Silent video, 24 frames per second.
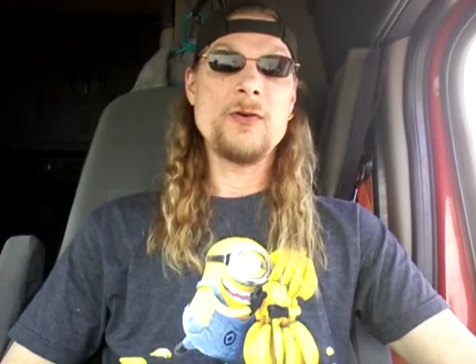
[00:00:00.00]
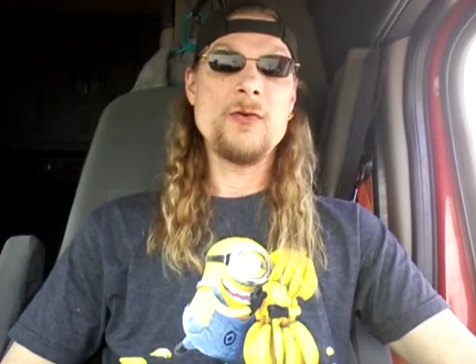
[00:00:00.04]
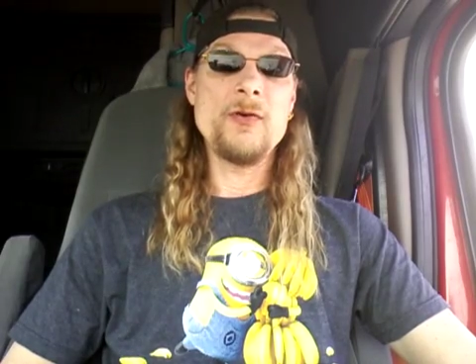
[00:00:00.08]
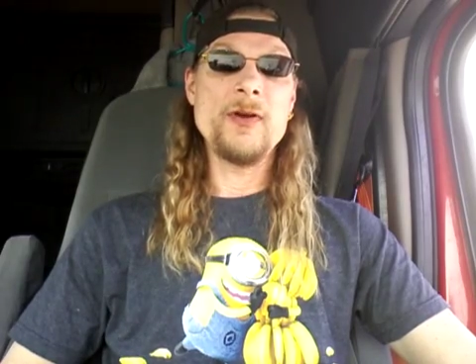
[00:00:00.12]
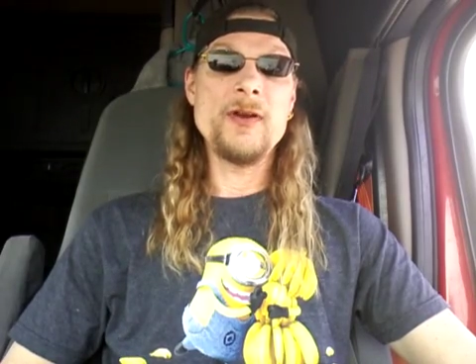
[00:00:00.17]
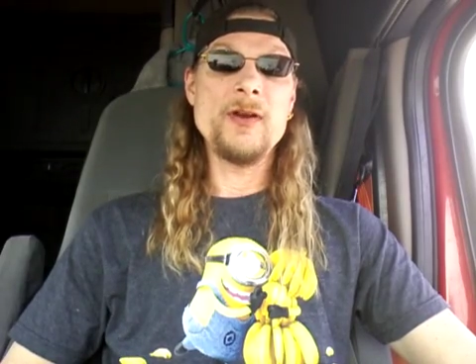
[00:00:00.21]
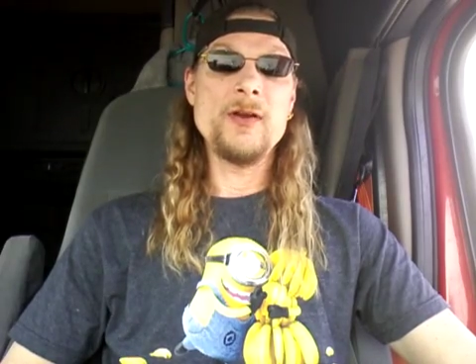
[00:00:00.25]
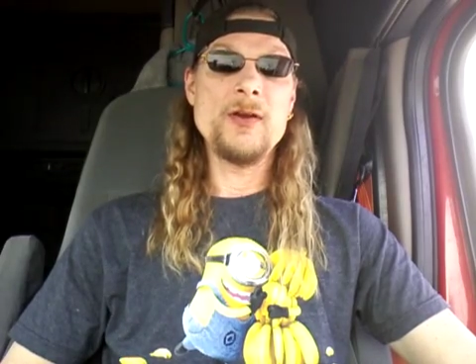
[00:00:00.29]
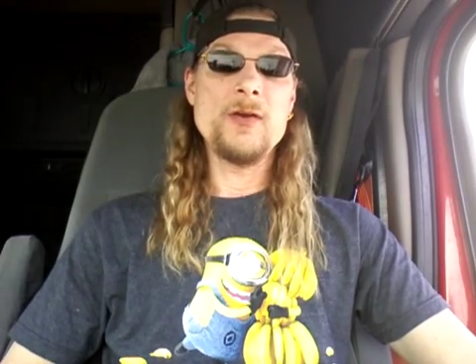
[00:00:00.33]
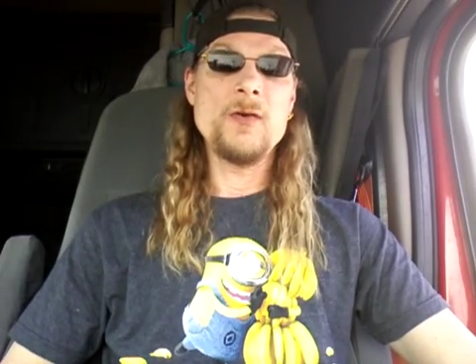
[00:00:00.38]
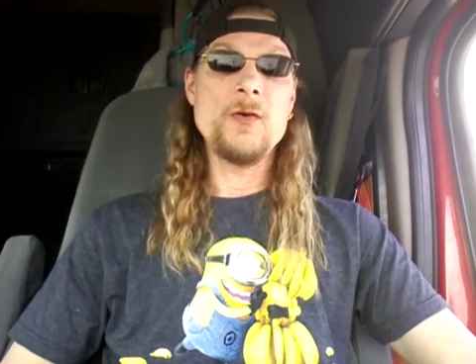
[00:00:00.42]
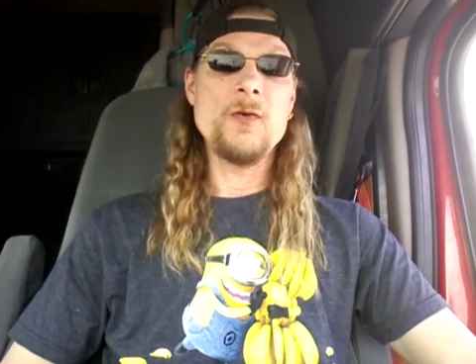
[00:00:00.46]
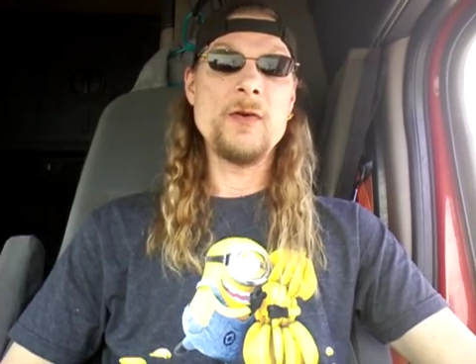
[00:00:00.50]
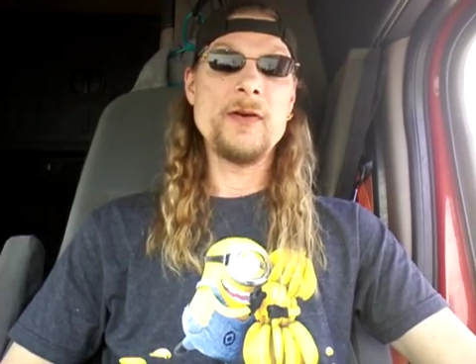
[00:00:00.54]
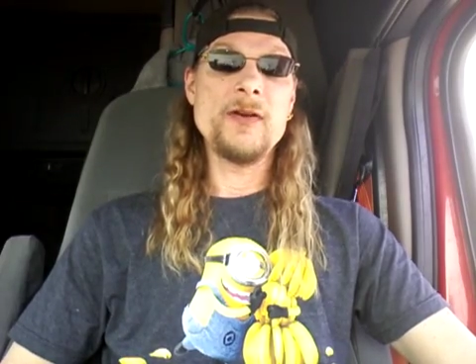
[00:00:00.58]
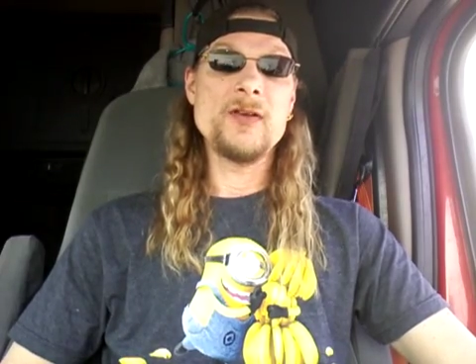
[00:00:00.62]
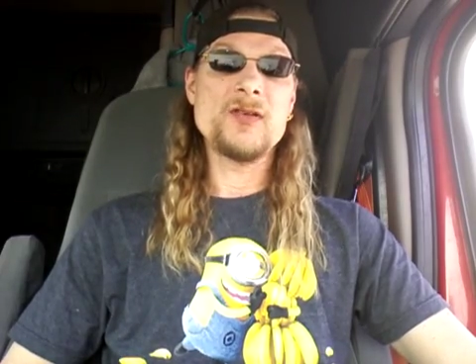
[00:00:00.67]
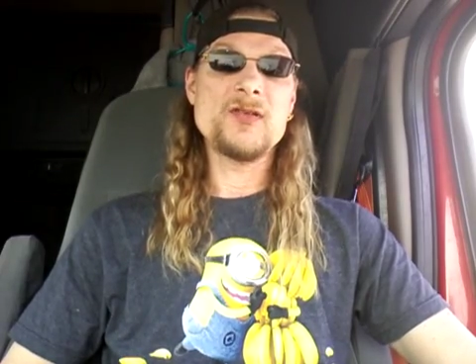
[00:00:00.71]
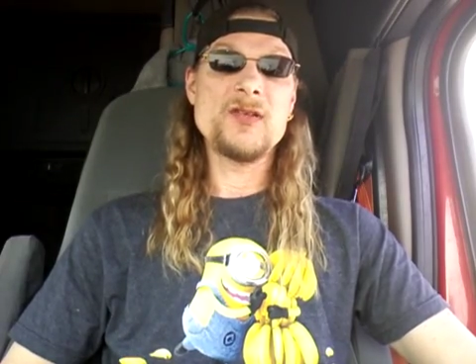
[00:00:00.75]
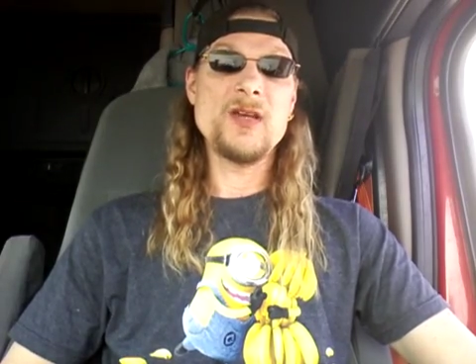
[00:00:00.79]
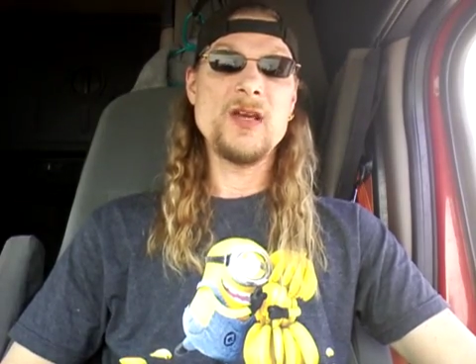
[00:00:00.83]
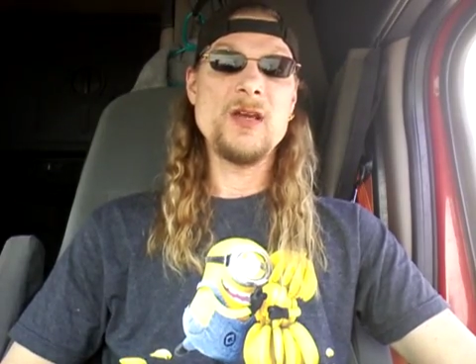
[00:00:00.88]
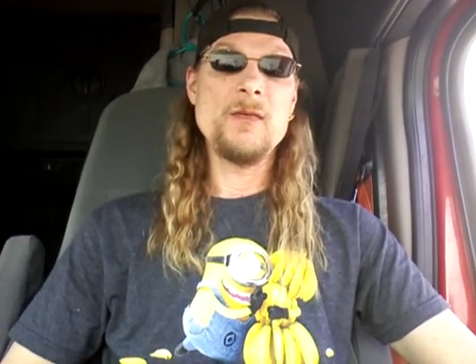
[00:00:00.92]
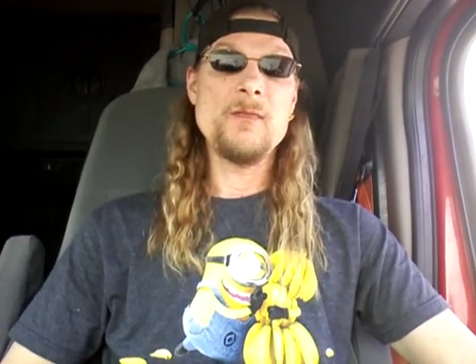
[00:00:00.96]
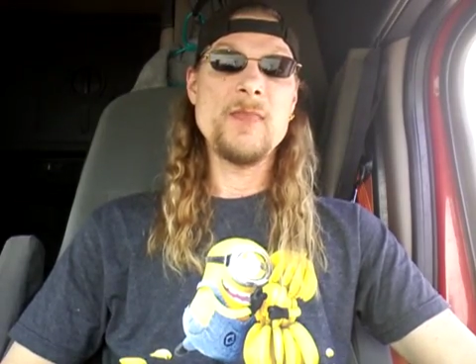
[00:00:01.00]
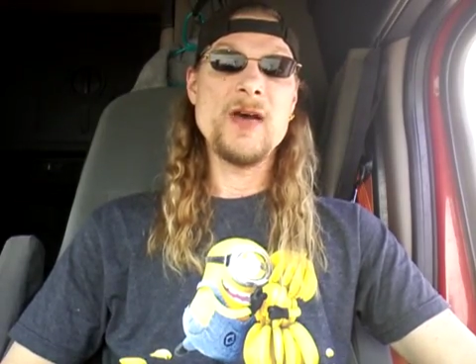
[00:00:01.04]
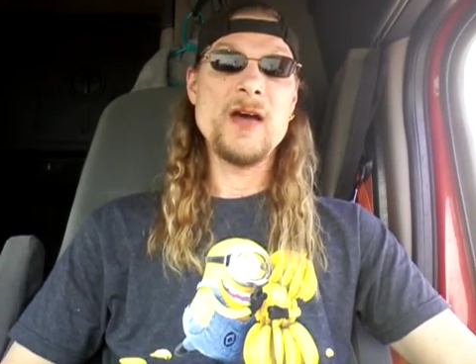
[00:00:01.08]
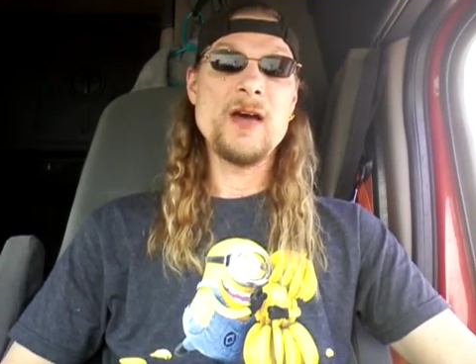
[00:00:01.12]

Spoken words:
going to go in the same